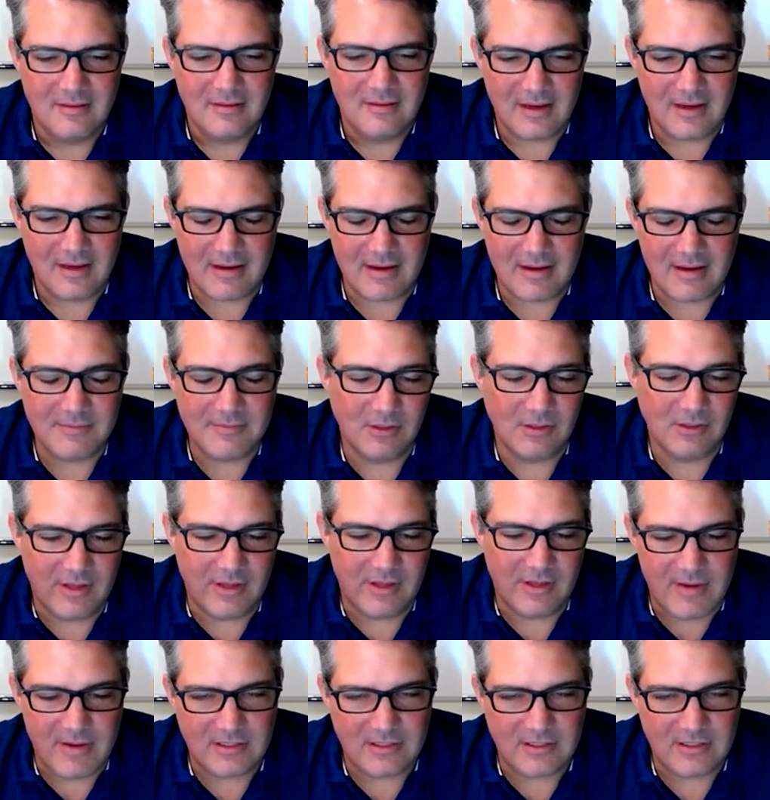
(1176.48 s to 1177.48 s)
Yeah,
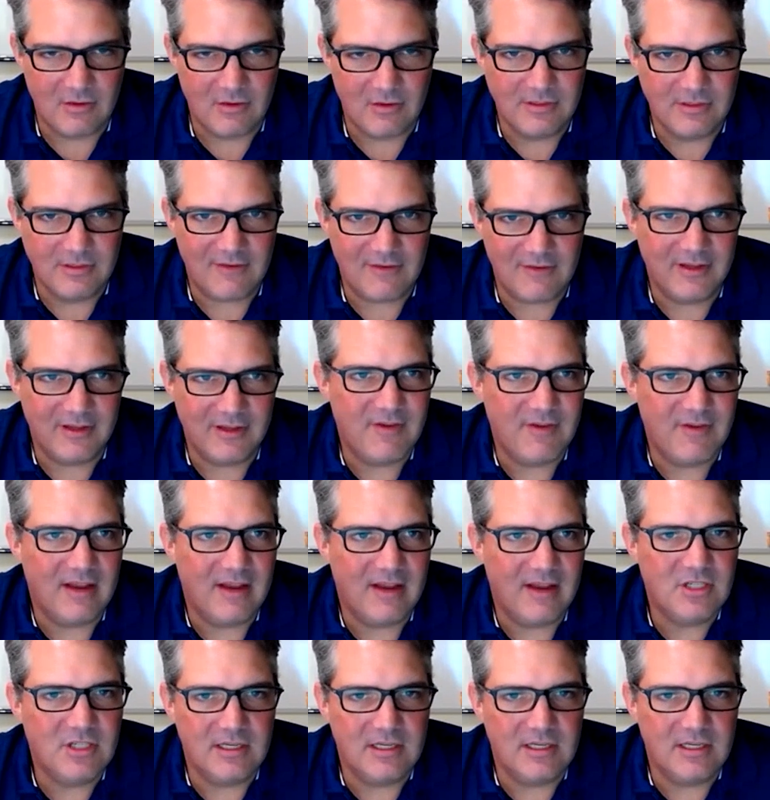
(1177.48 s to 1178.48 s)
absolutely. I mean, so definitely
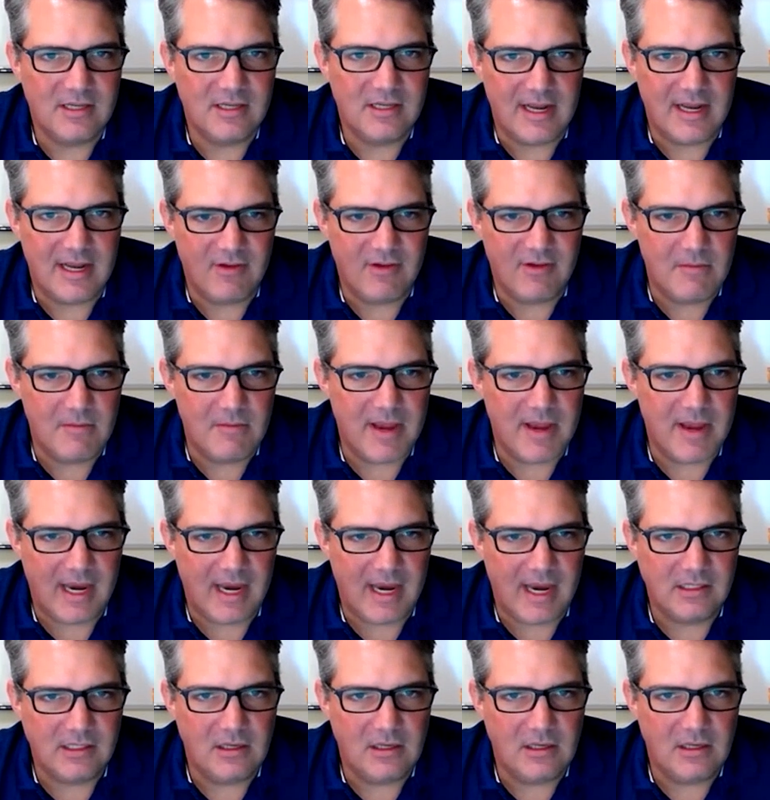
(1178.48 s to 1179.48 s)
five G is going to have an
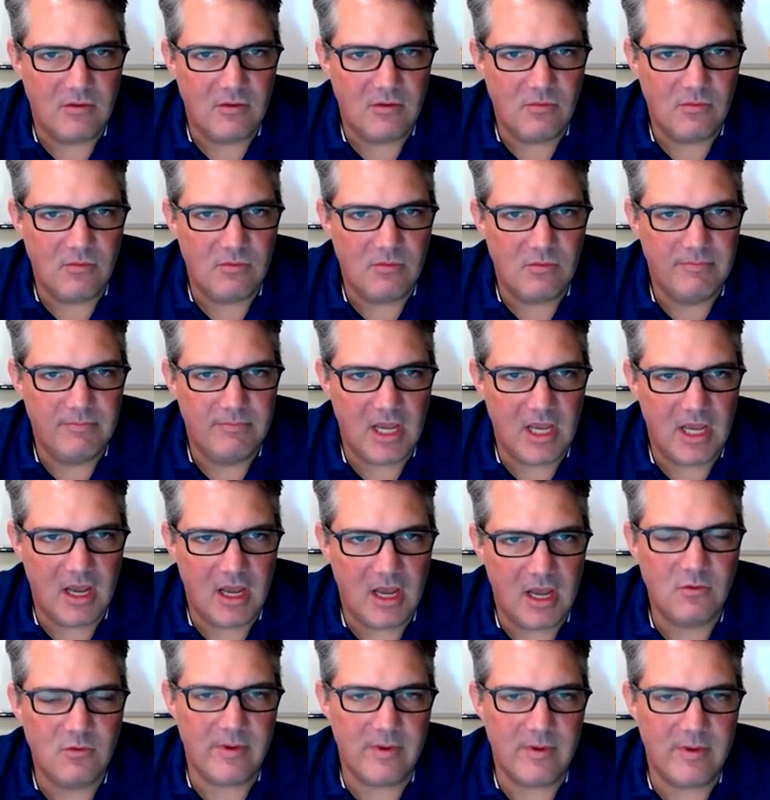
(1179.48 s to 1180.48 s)
impact. You know,
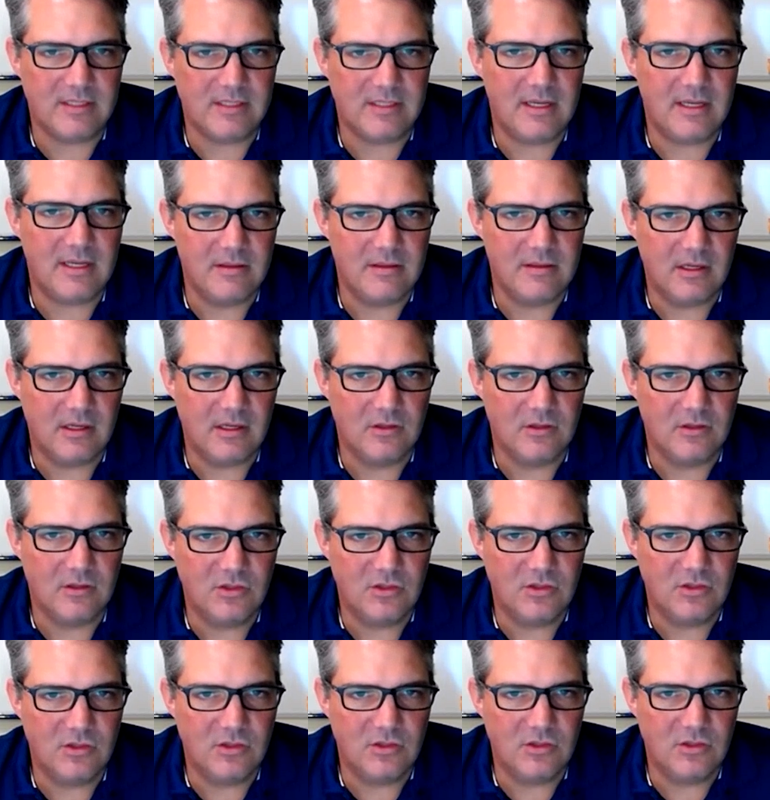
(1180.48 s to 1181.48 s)
beyond what we see in the
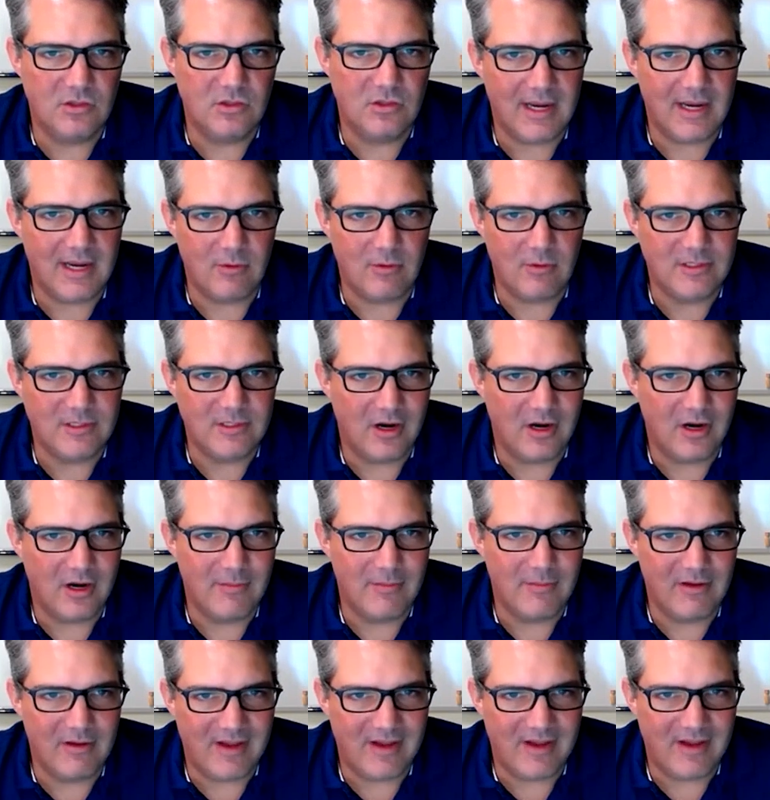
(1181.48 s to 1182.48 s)
consumer side, where we talk
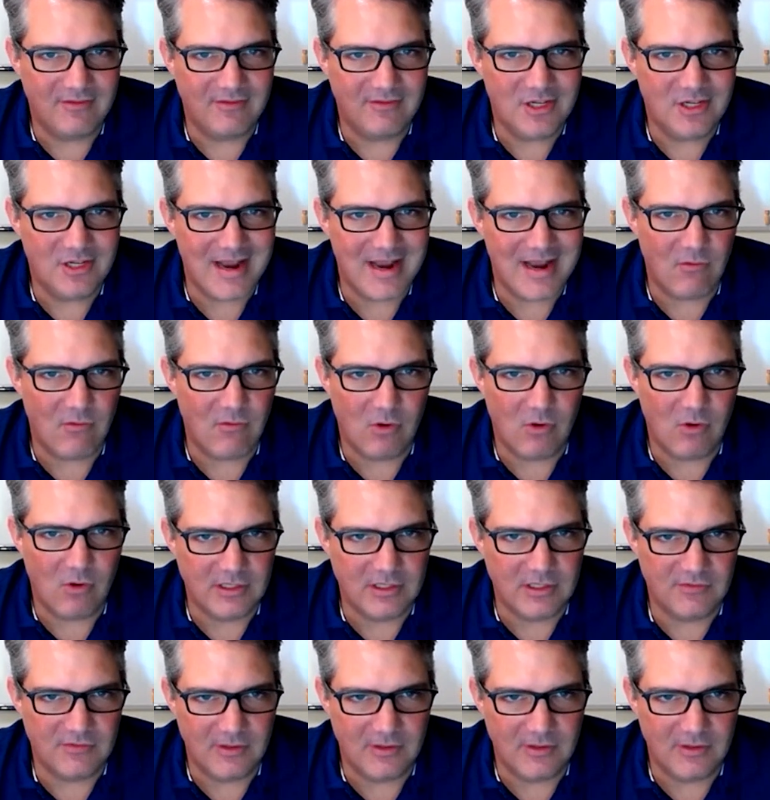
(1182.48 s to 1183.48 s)
about five G
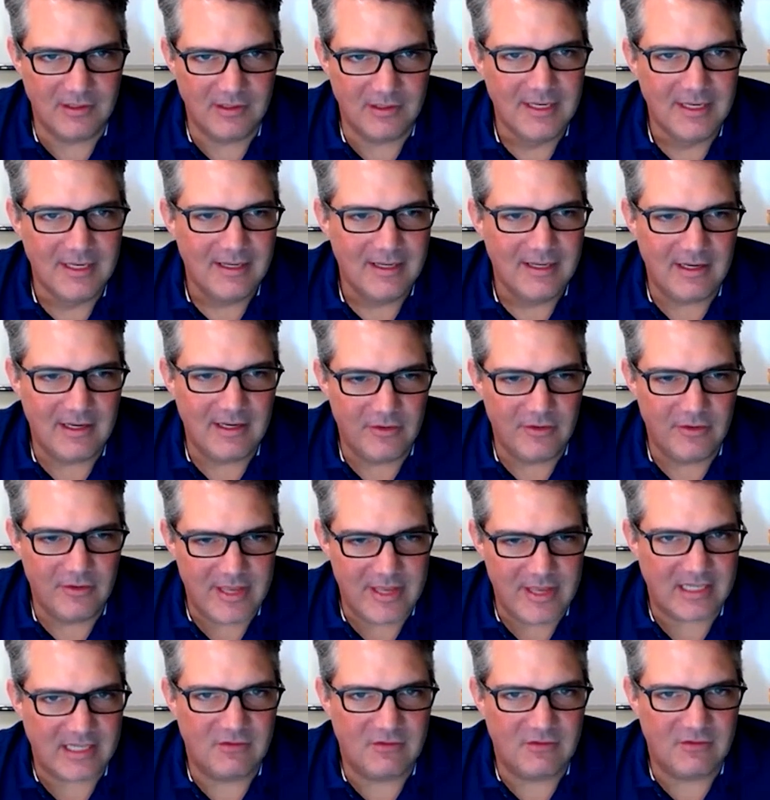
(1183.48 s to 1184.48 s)
networks for you know the
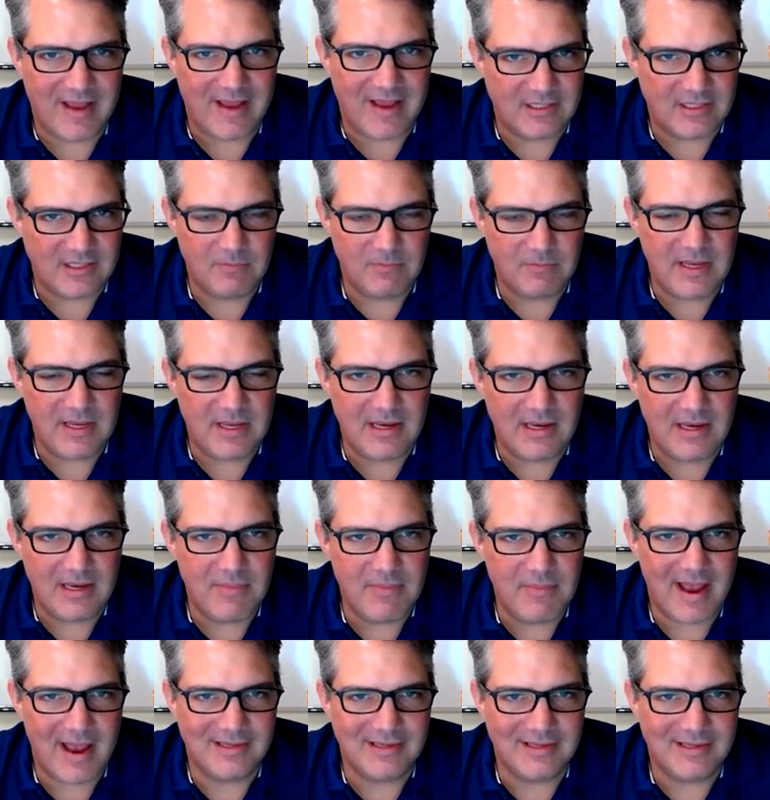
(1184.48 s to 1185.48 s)
next fast
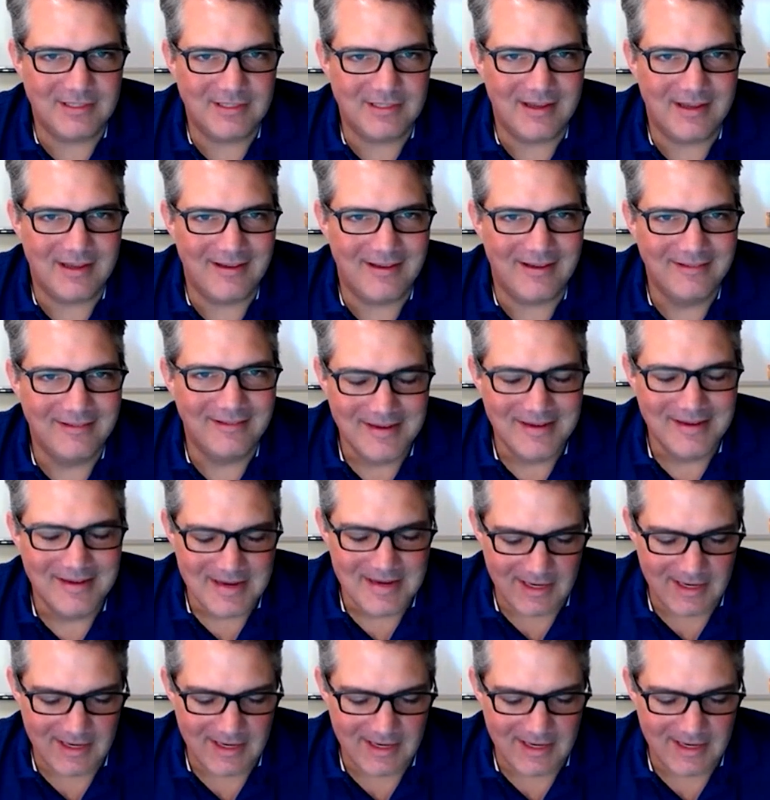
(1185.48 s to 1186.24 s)
speed past uh,